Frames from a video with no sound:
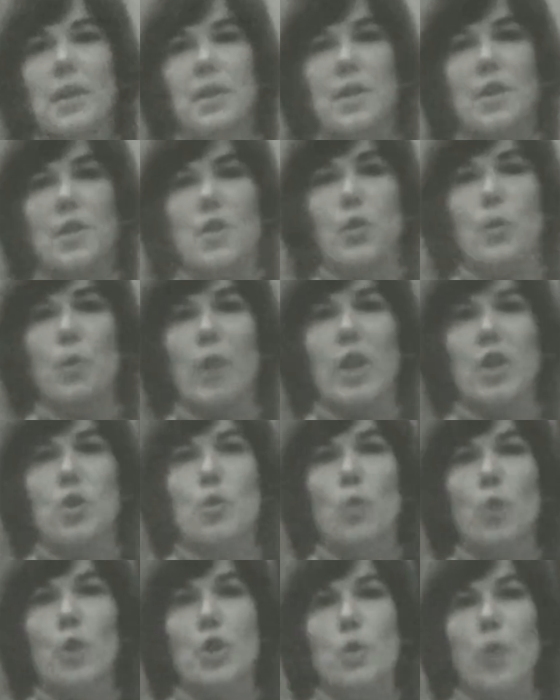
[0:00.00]

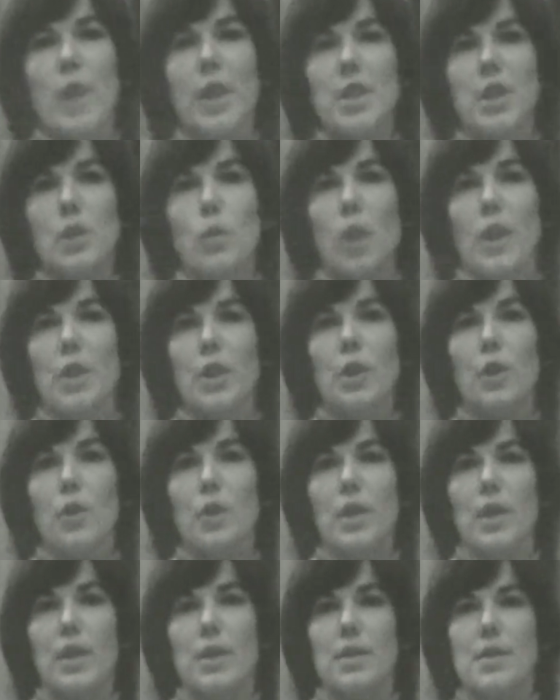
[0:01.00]
situation where 21
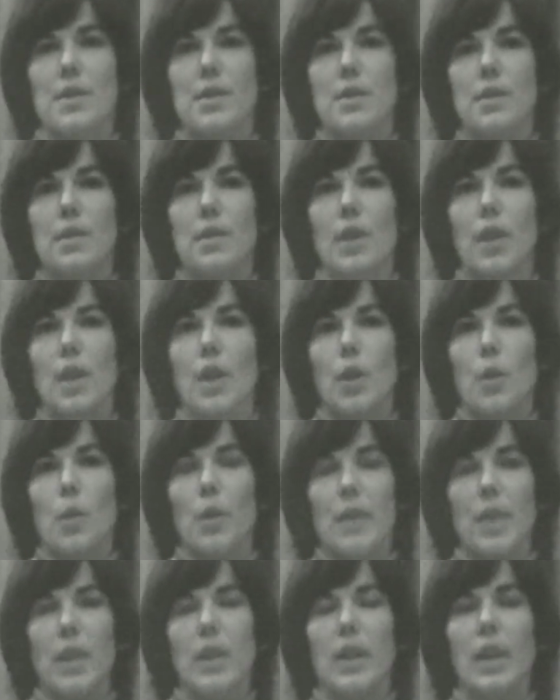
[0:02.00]
unions
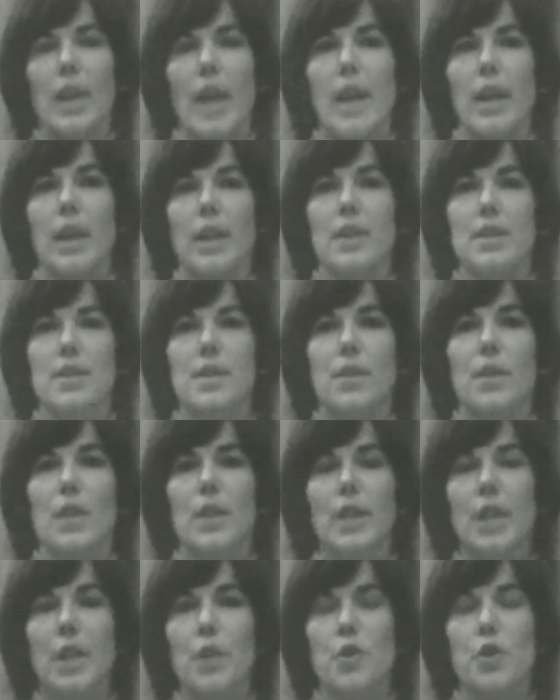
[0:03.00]
within Leyland, the
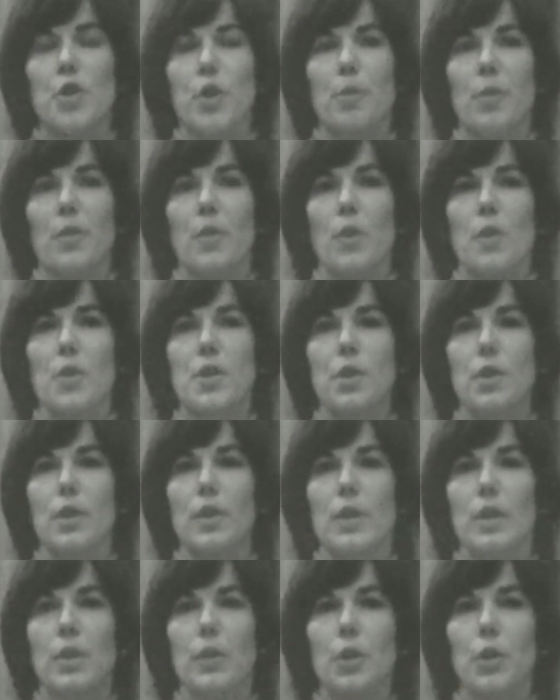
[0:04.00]
leadership of those
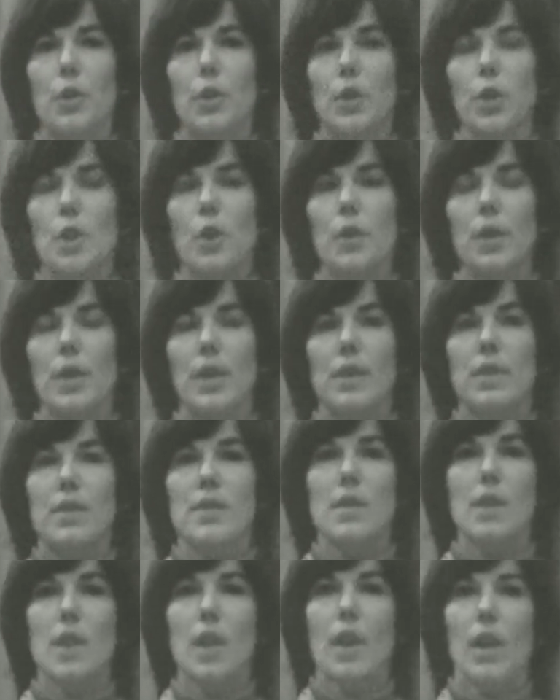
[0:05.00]

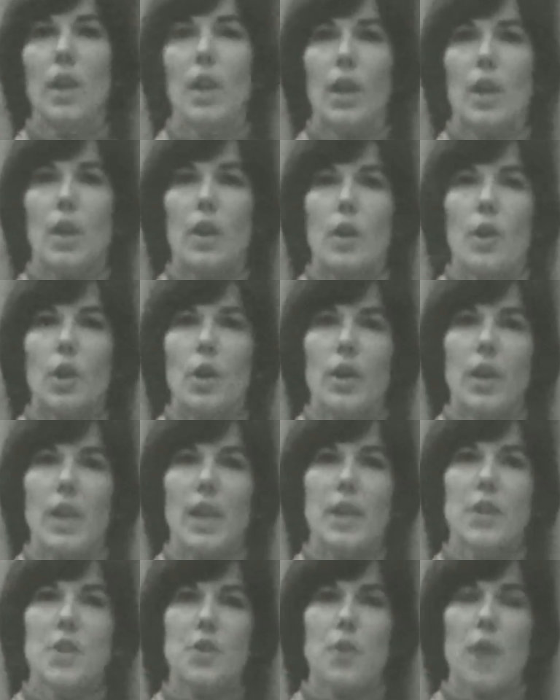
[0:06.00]
unions,
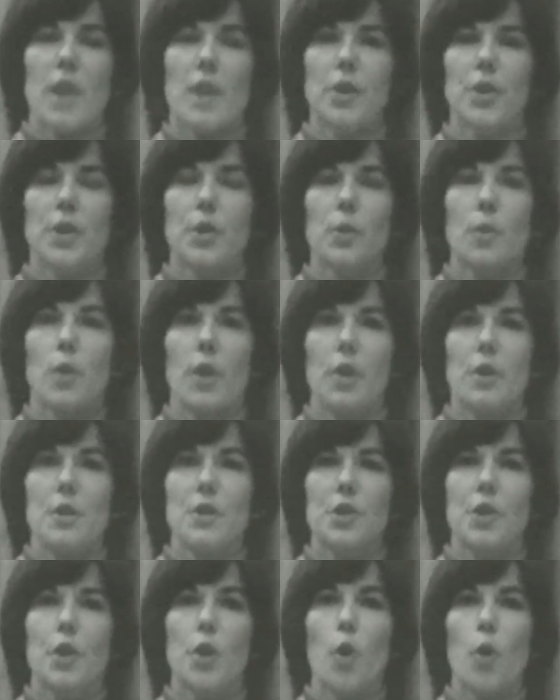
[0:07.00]
instructed the workers
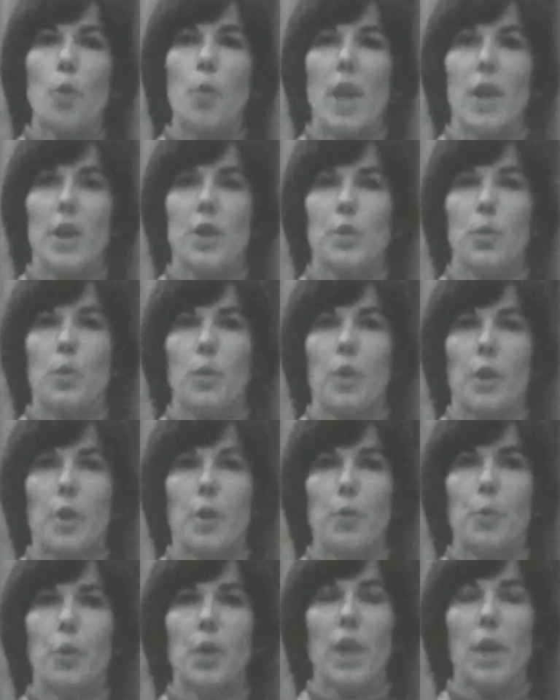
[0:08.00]
to go back to
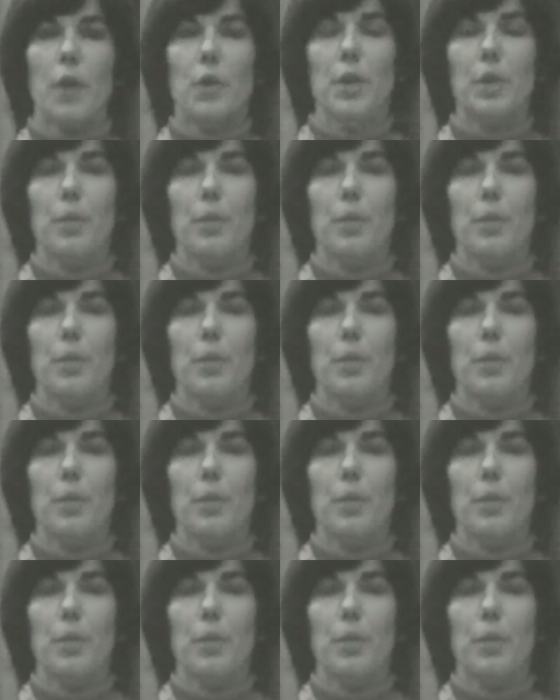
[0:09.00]
work, put out an